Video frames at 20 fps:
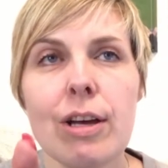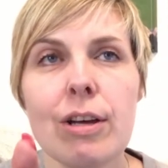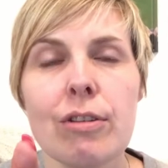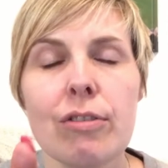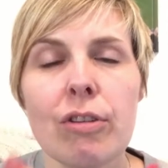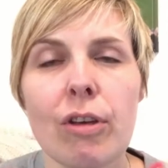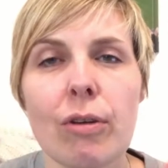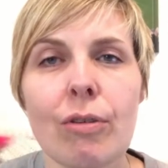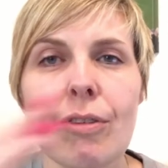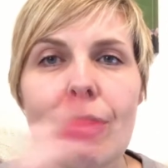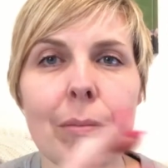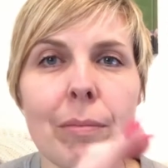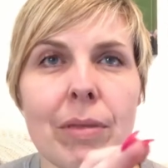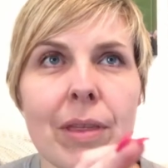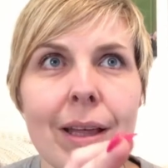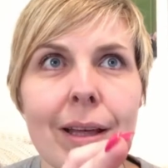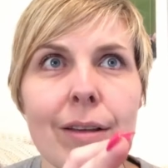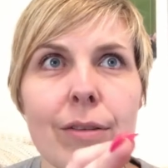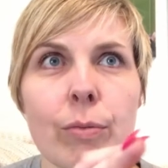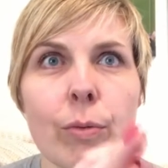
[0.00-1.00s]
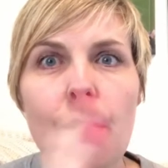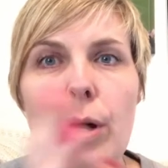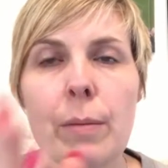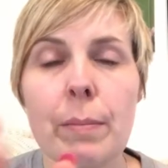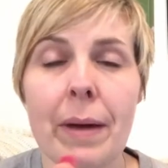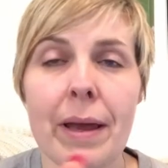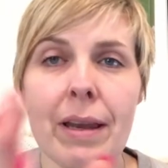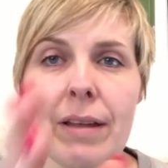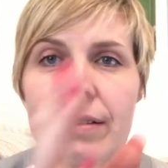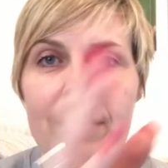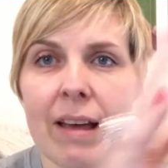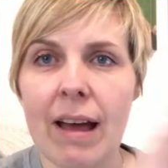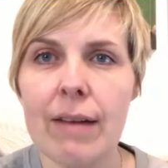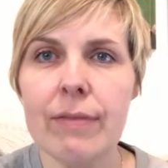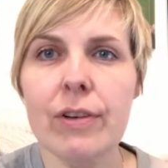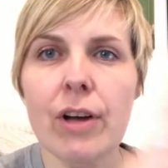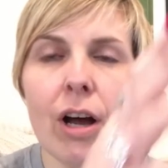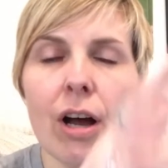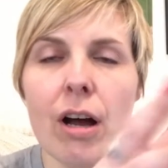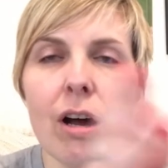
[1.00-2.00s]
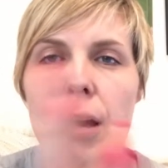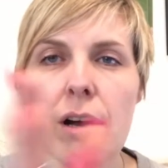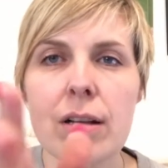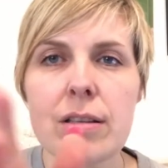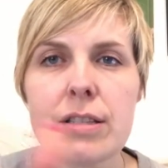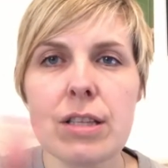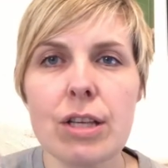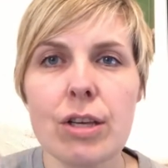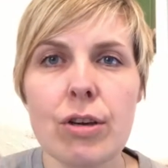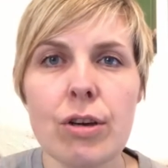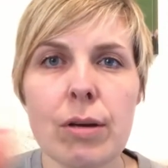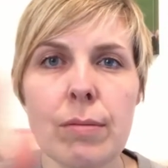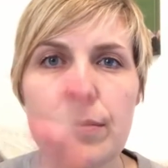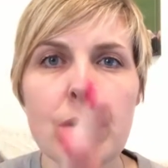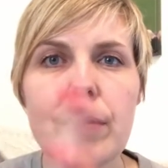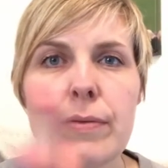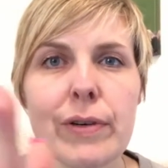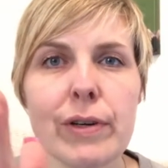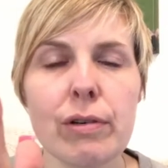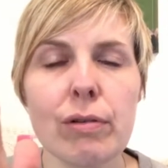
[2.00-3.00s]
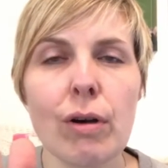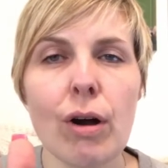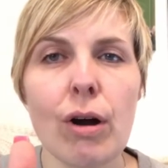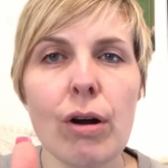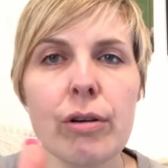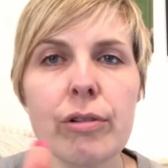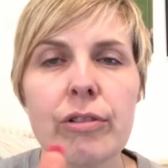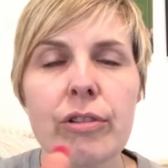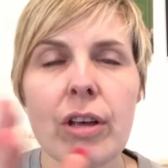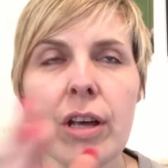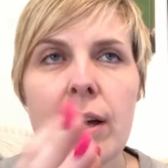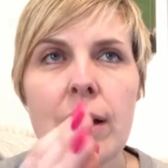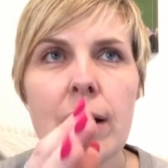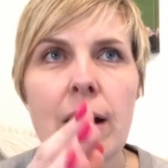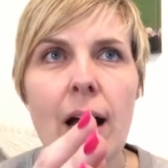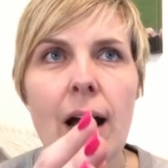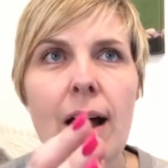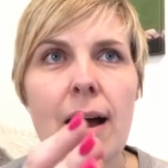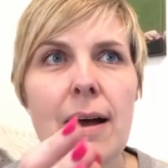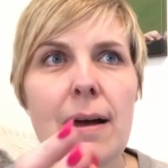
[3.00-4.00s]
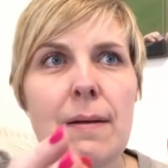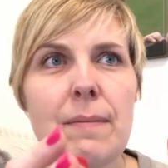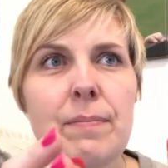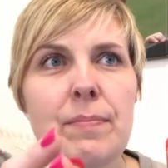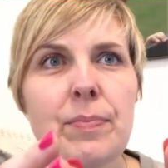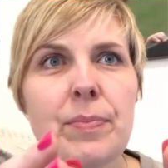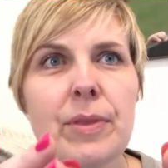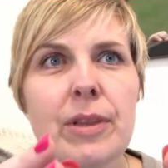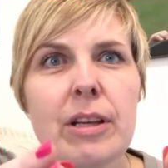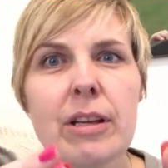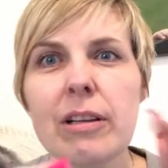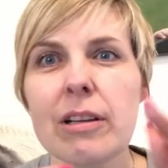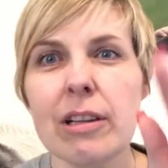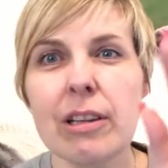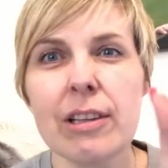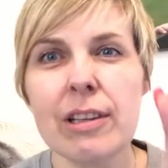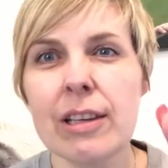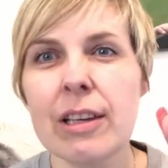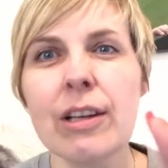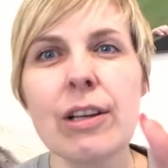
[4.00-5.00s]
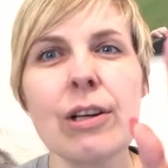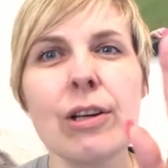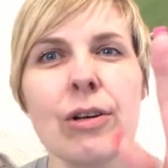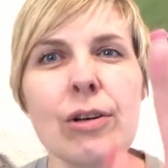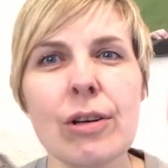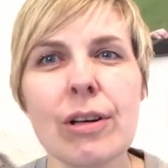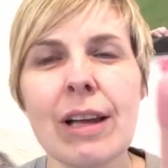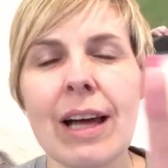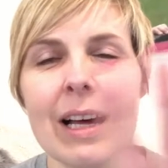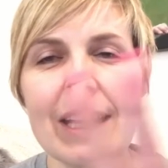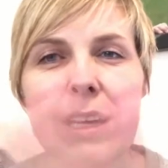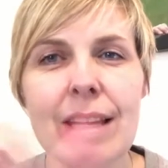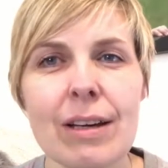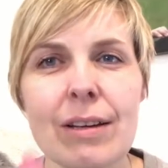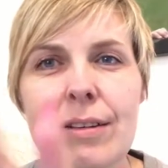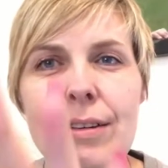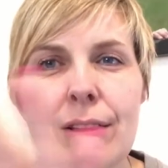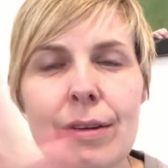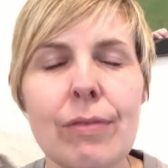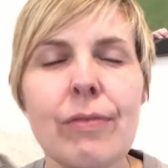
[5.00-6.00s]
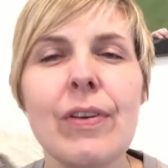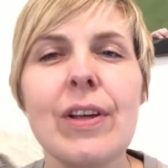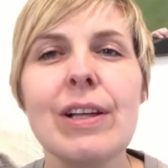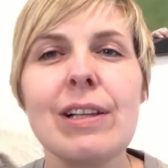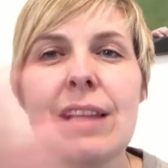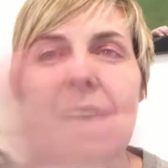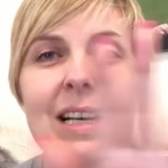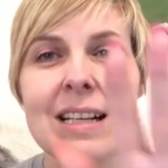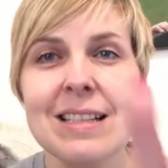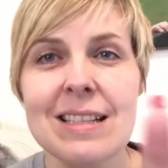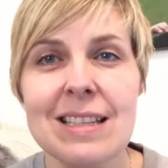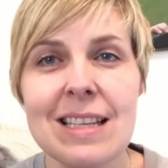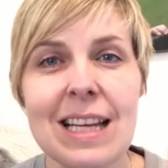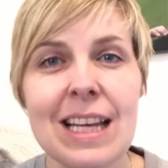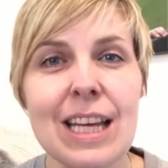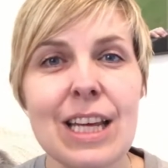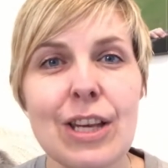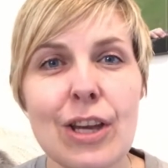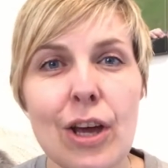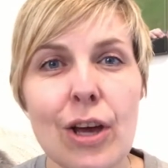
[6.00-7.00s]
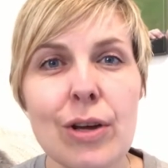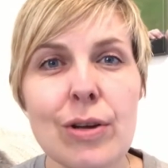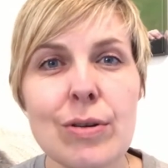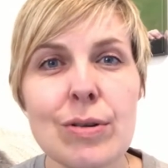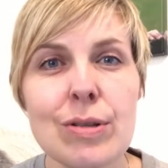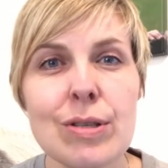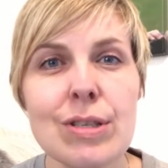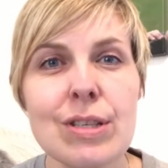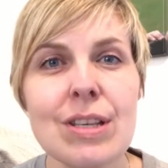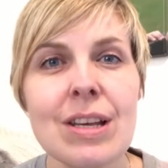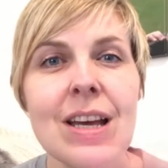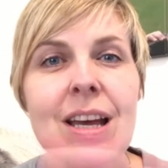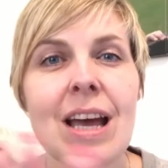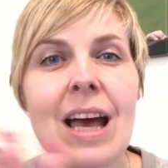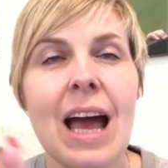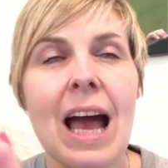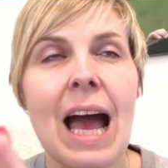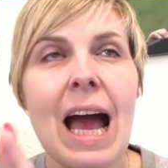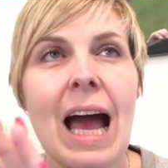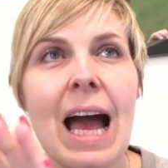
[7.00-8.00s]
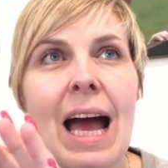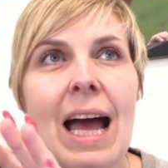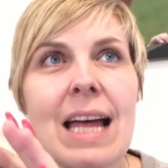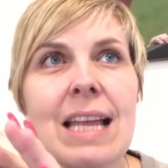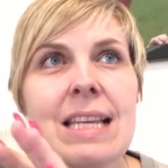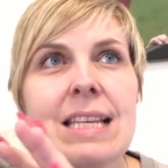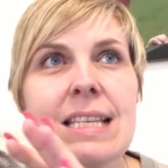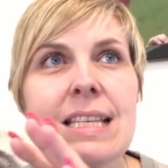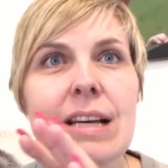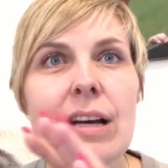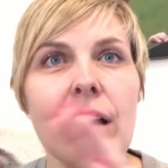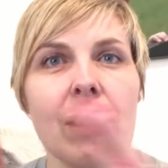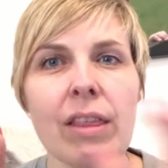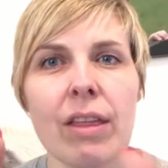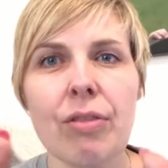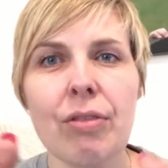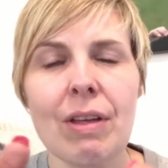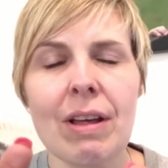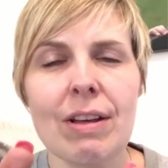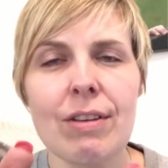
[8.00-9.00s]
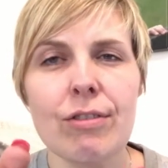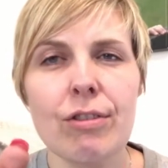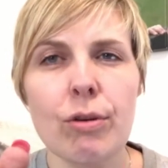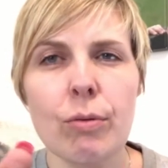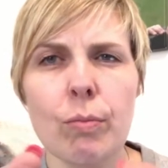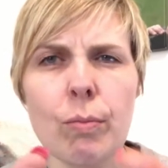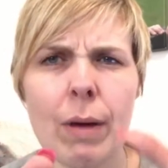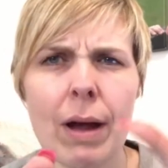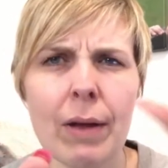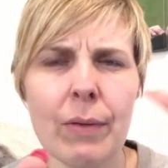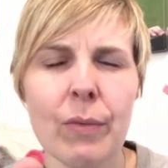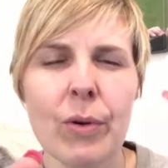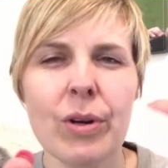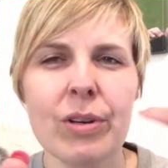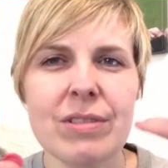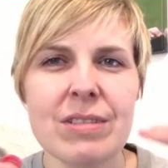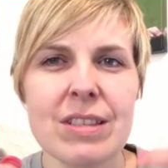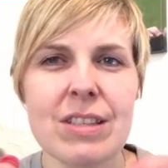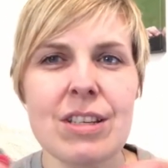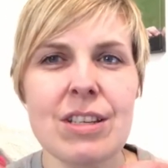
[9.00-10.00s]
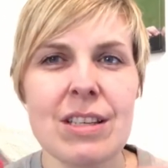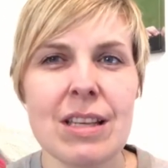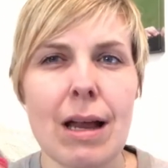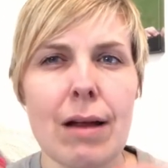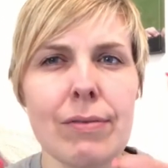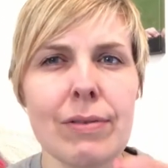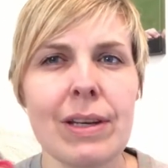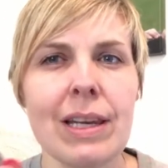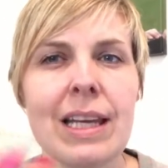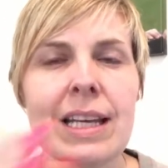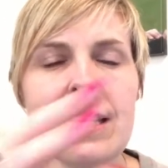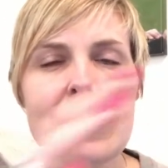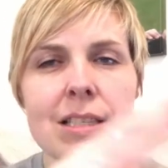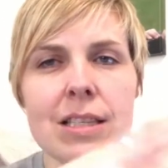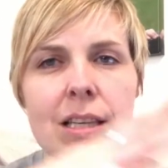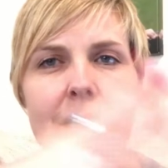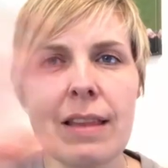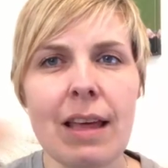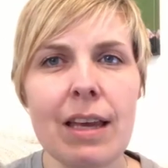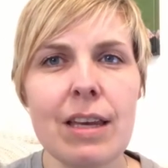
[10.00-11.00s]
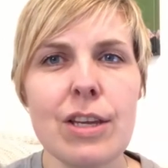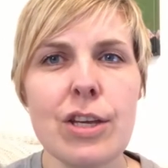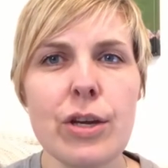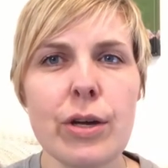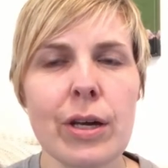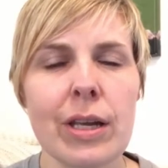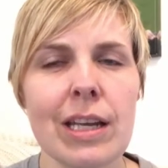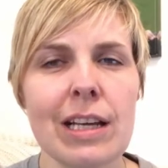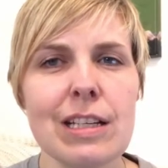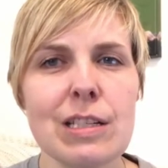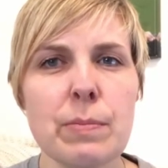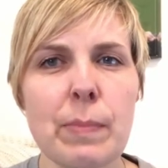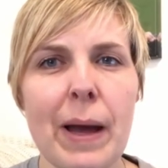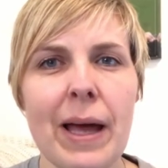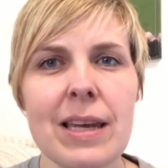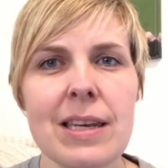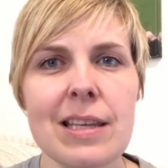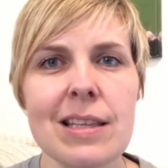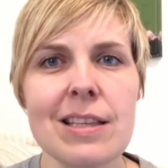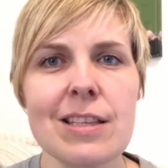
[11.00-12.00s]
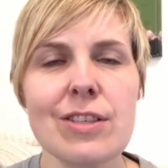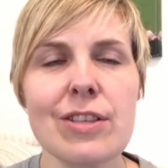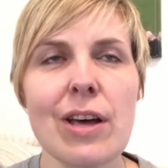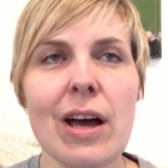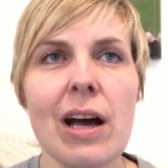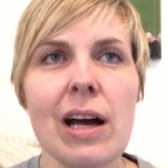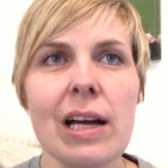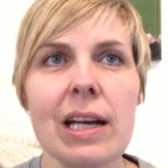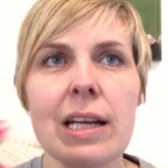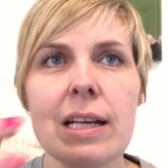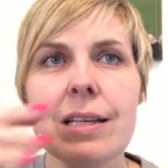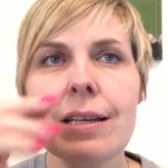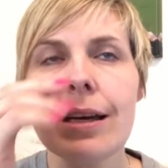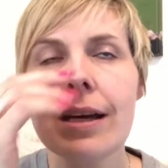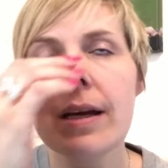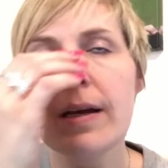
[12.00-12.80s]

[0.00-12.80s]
So some things work better to have cards that you can move across, that feel like sticky notes, and other things you might want to just have lists that then you can expand at the side.